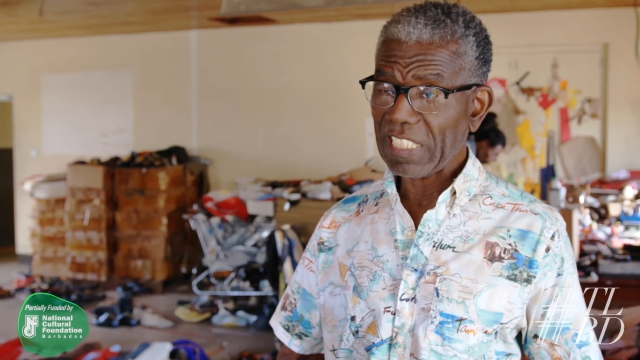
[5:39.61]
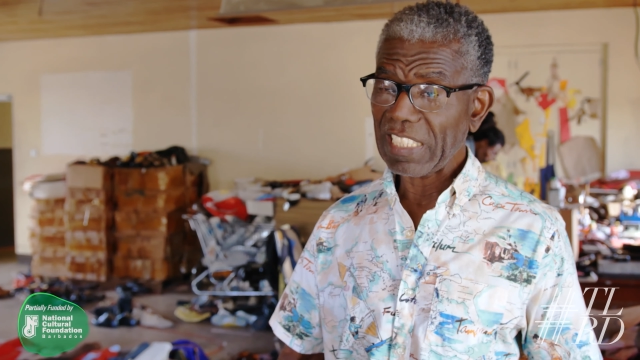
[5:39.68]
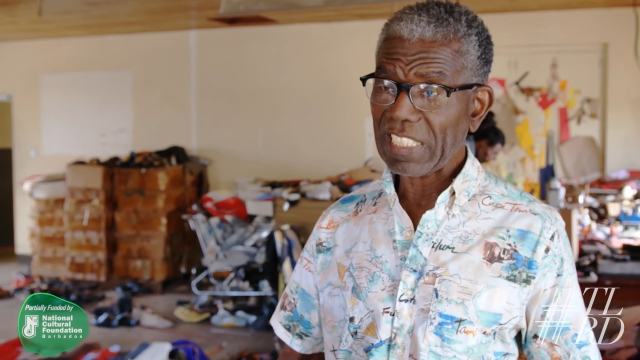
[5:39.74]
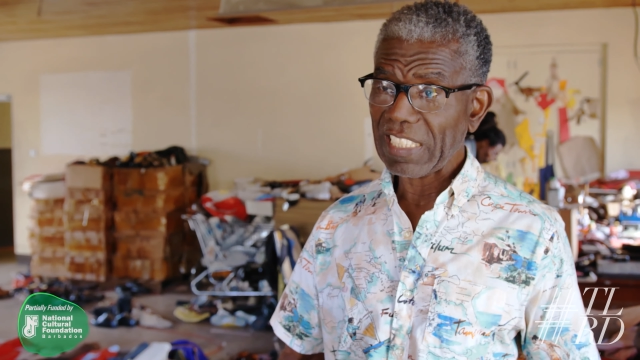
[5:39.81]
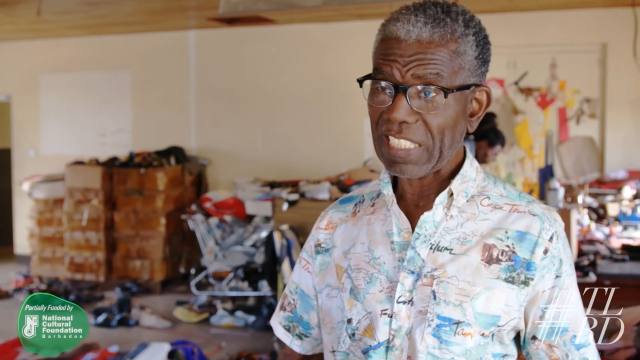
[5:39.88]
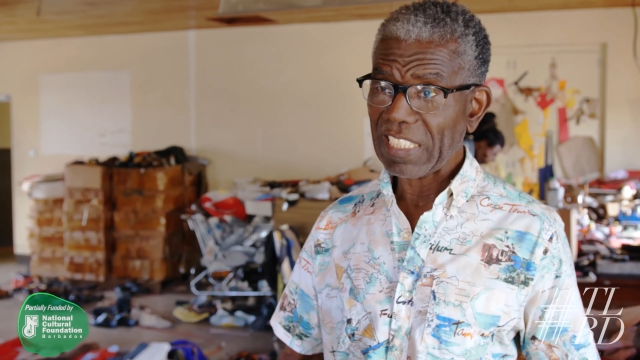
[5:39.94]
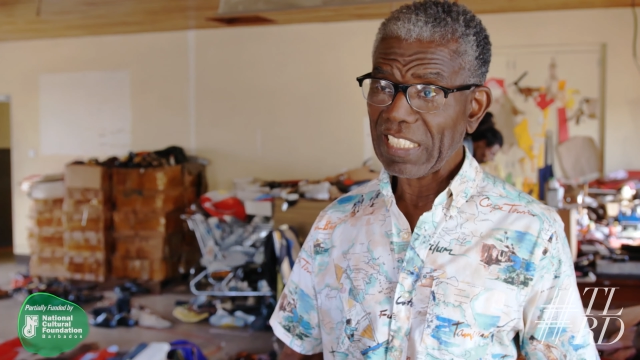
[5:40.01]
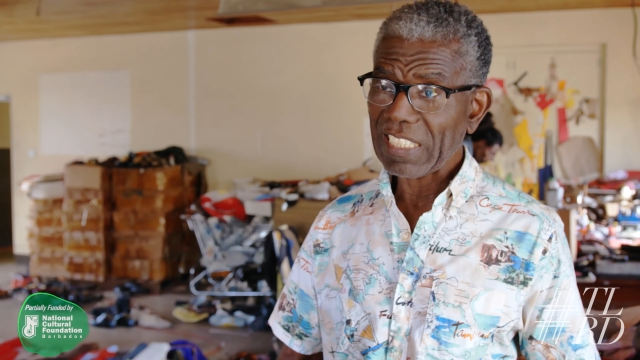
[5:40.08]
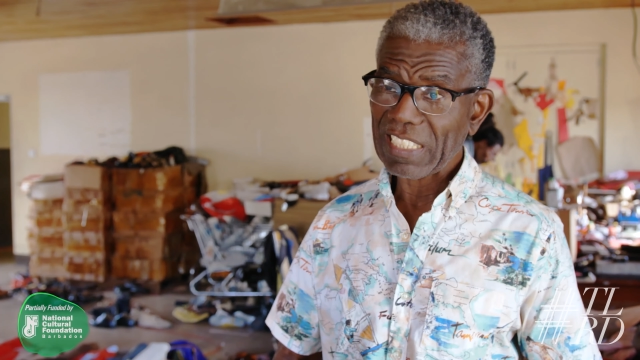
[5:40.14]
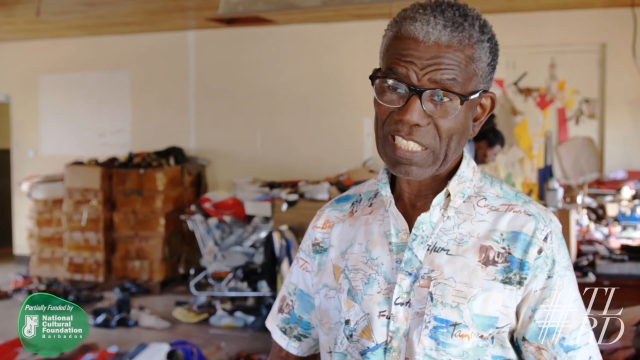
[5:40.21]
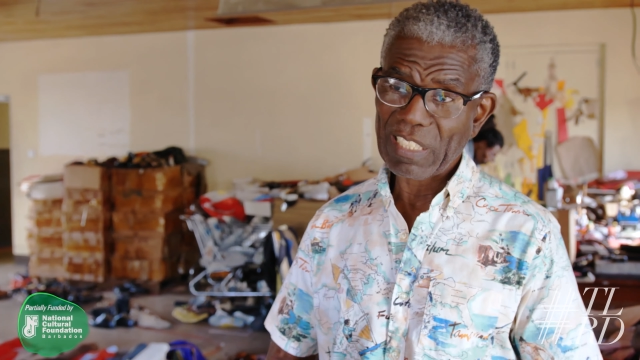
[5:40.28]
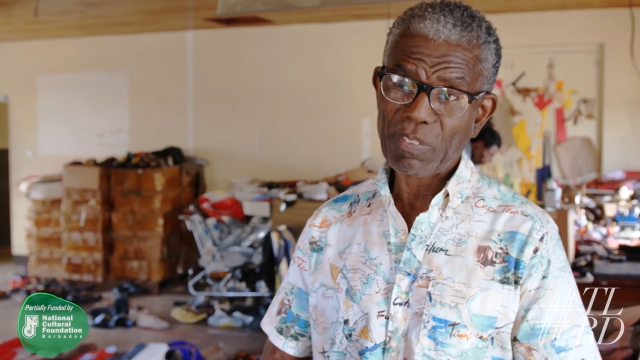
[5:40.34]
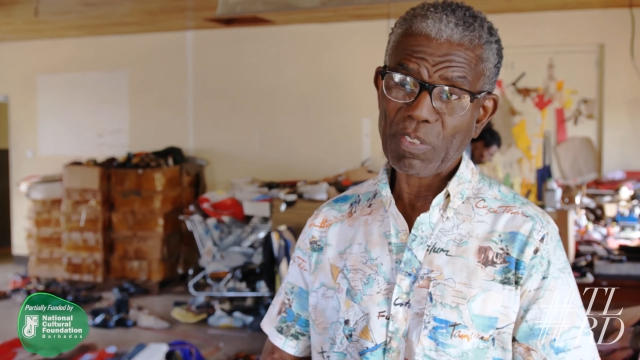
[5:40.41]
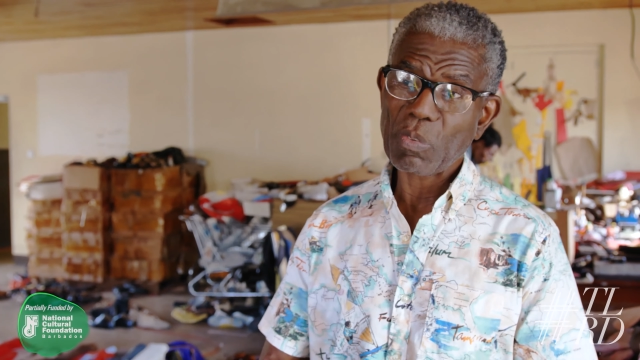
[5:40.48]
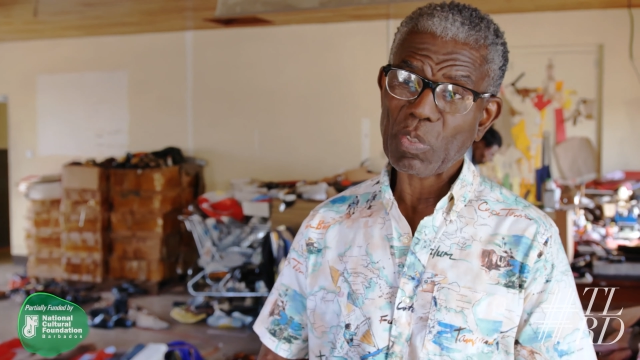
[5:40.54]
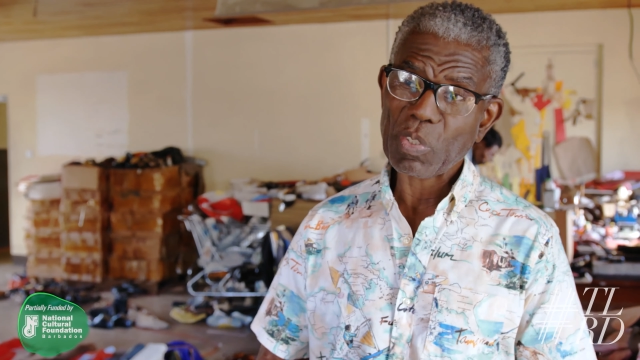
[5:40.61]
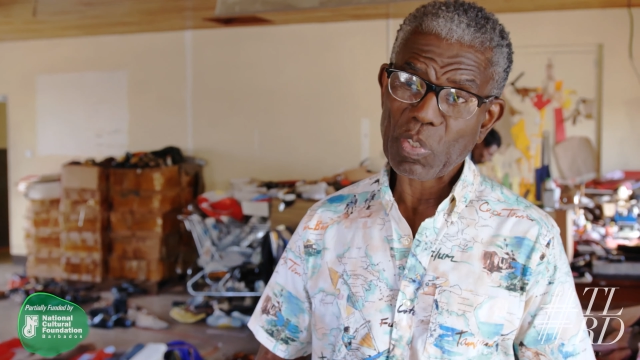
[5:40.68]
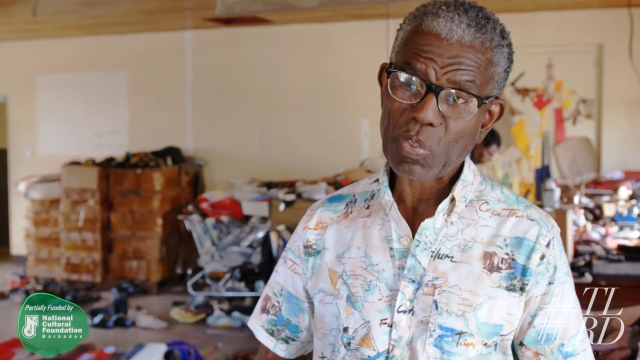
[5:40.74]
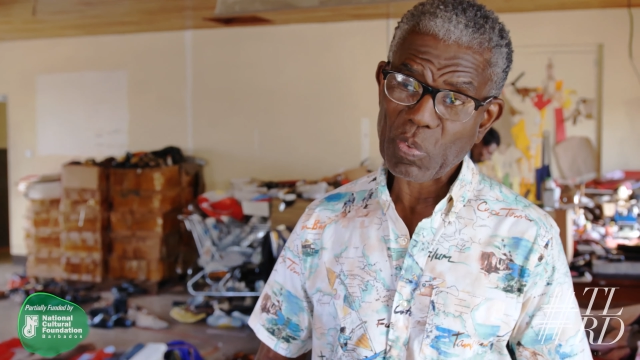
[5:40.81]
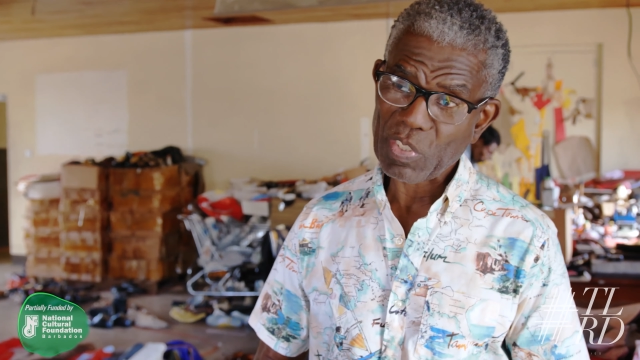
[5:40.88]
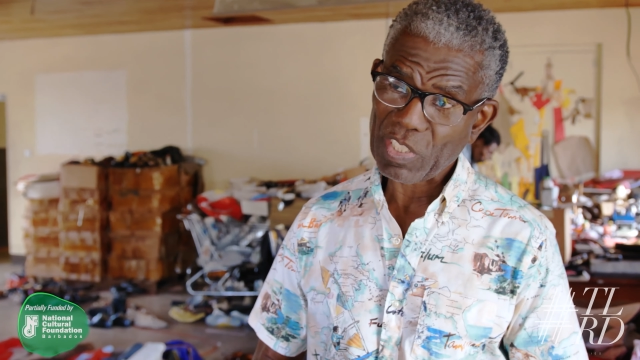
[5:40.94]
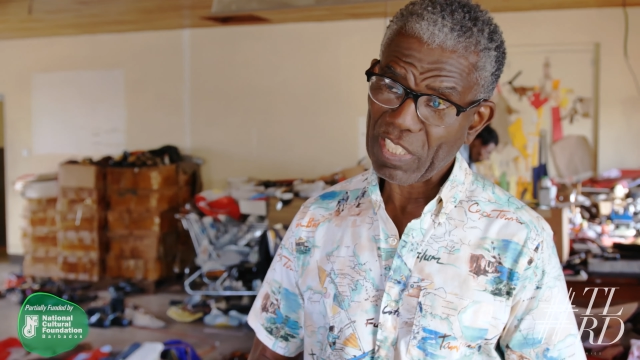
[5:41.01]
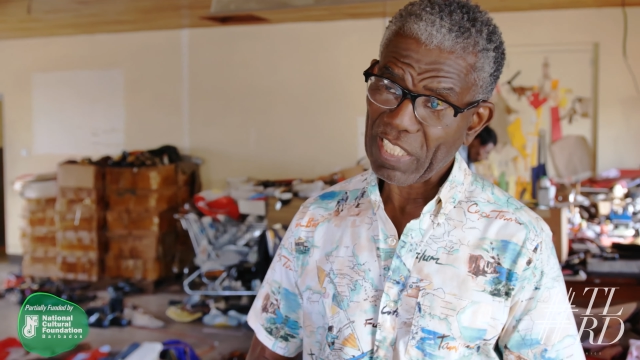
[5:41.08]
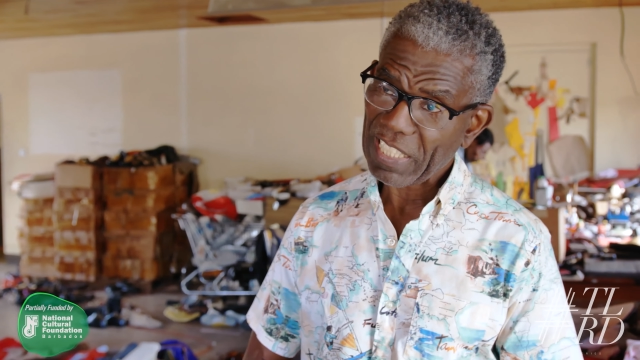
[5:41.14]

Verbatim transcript: easy as if you were using